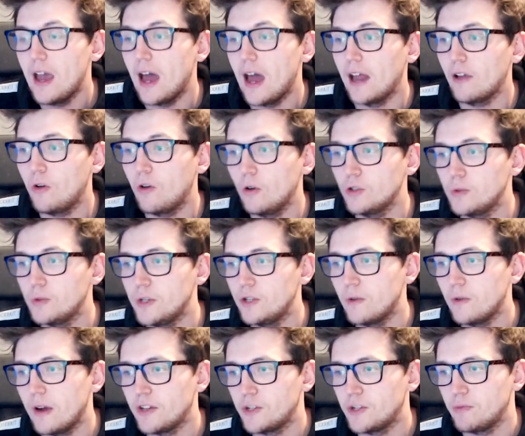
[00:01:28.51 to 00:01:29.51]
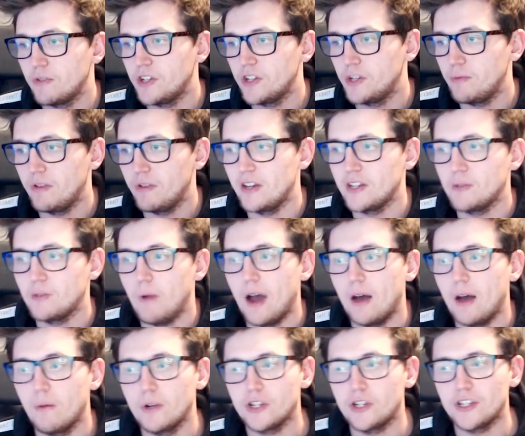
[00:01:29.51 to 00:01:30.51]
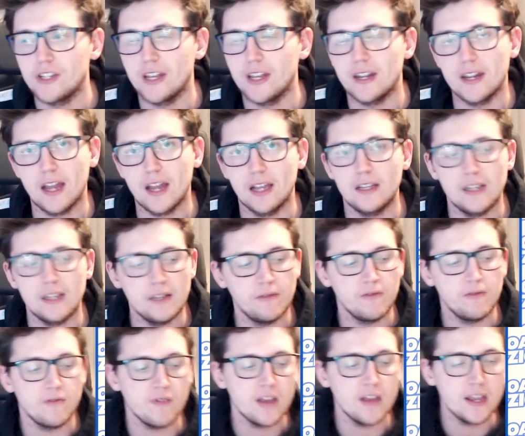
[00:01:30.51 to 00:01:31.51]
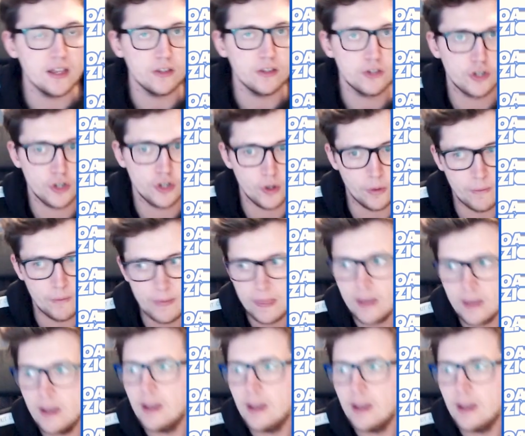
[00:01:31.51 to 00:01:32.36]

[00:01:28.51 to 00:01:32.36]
and of course we do have sprint speed as well, which is at 93 too.